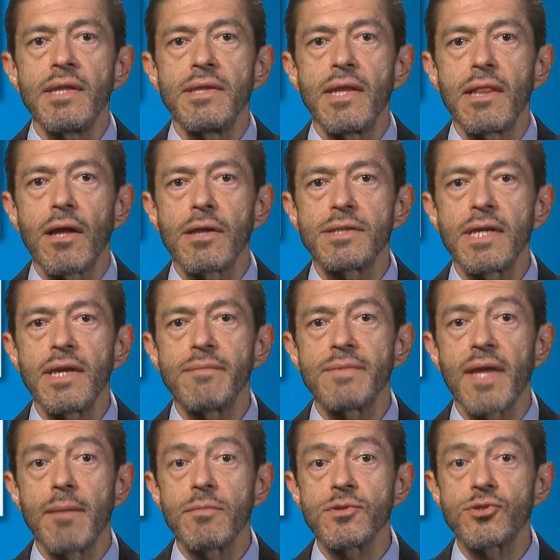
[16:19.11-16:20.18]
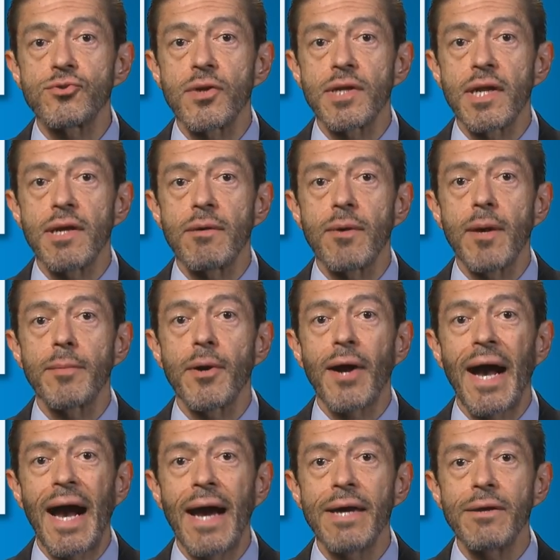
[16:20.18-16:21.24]
Nilotinib demonstrated, however,
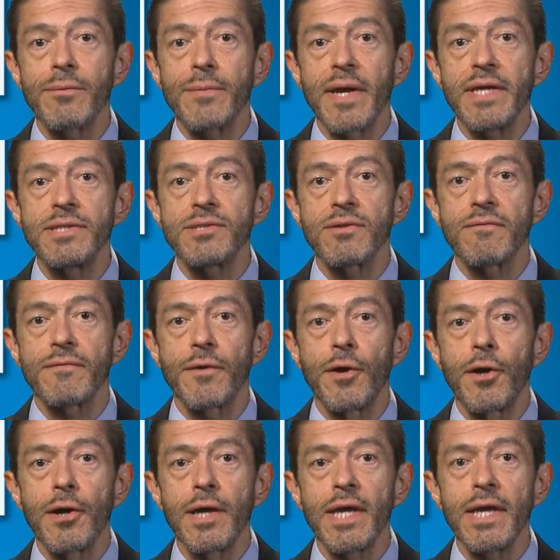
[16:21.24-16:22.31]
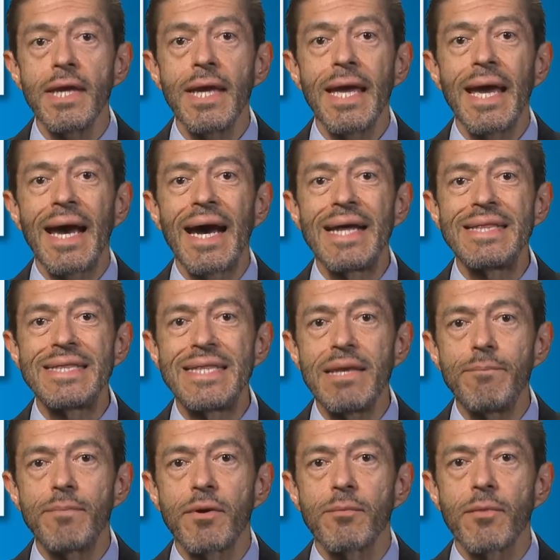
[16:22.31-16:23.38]
higher rates of early and
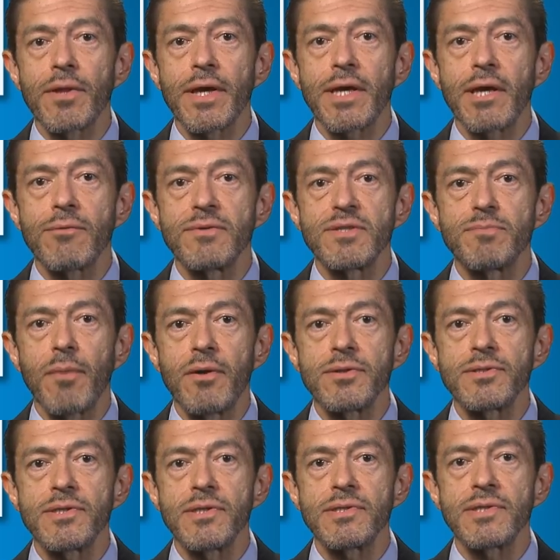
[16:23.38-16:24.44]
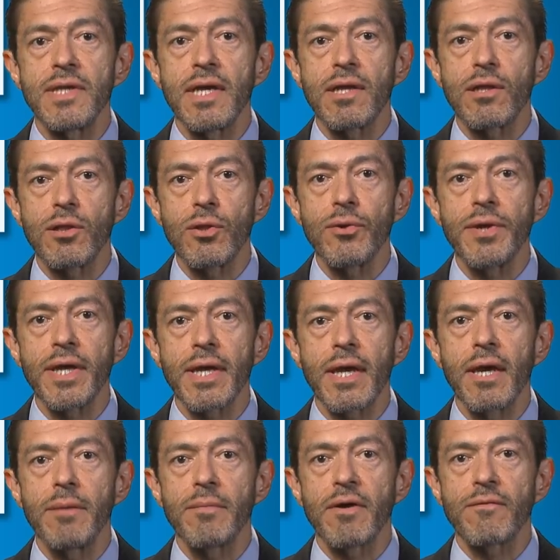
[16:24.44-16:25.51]
deeper molecular responses, including
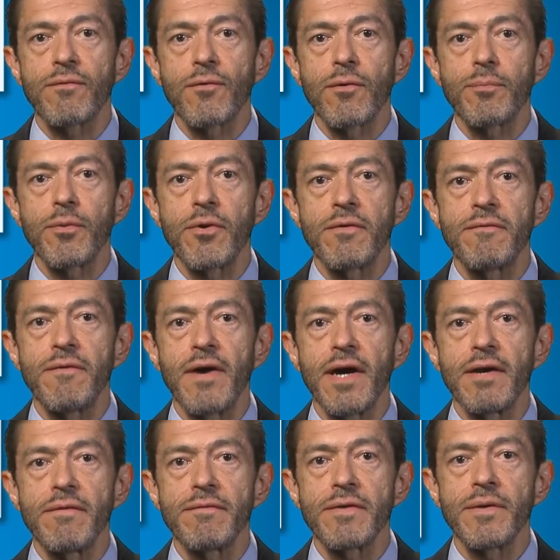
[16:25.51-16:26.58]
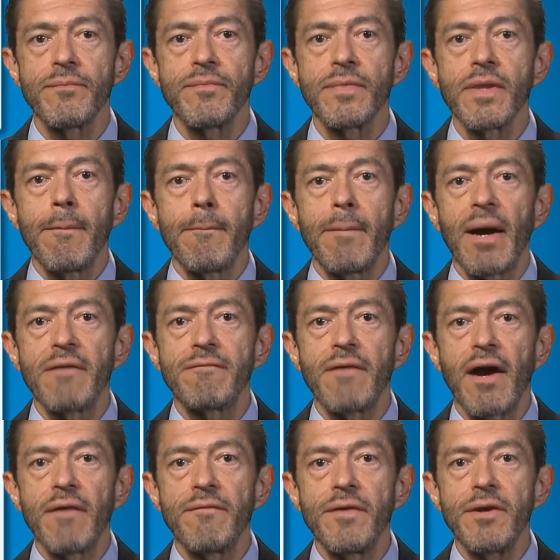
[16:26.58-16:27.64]
MR4.5. By
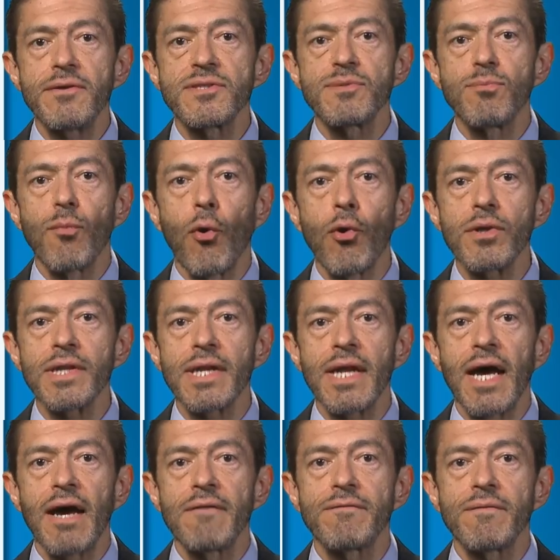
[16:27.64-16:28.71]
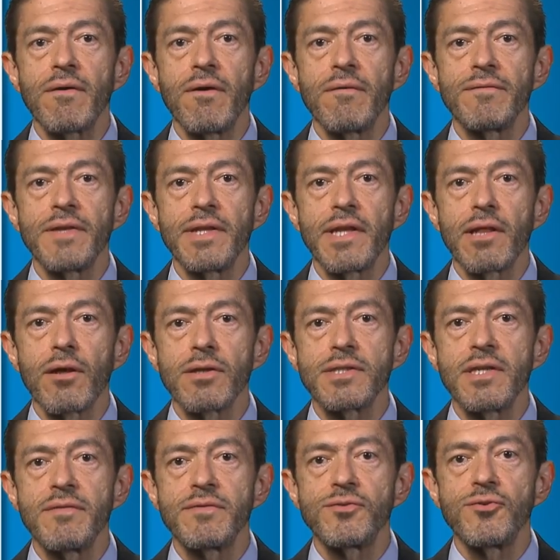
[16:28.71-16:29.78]
five years, more than half of the
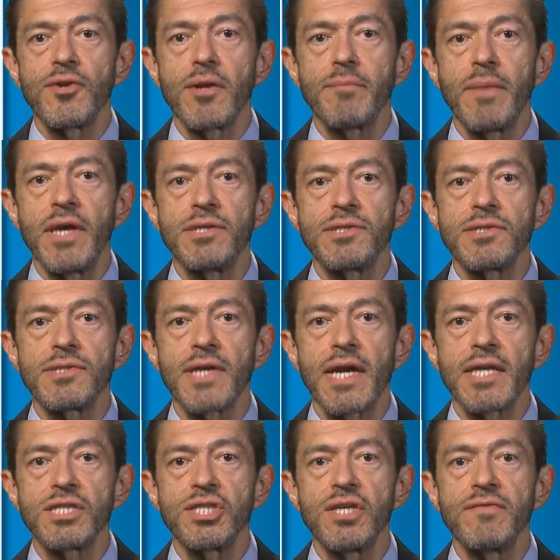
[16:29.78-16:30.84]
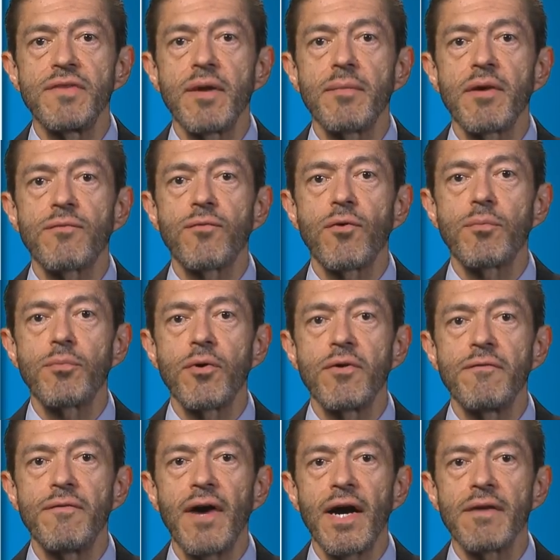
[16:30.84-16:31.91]
nilotinib-treated patients had achieved
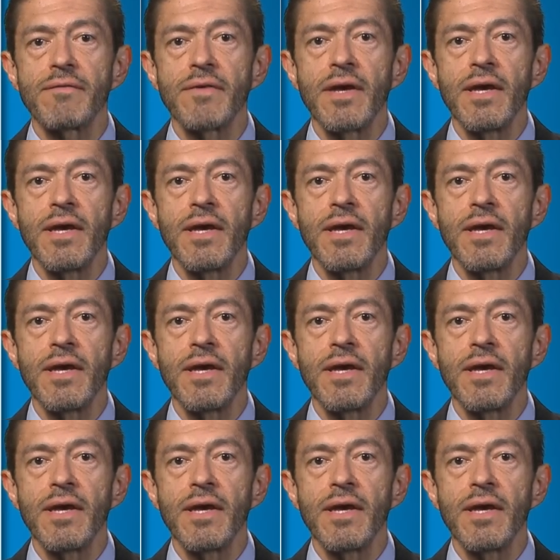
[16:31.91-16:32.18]
MR4.5,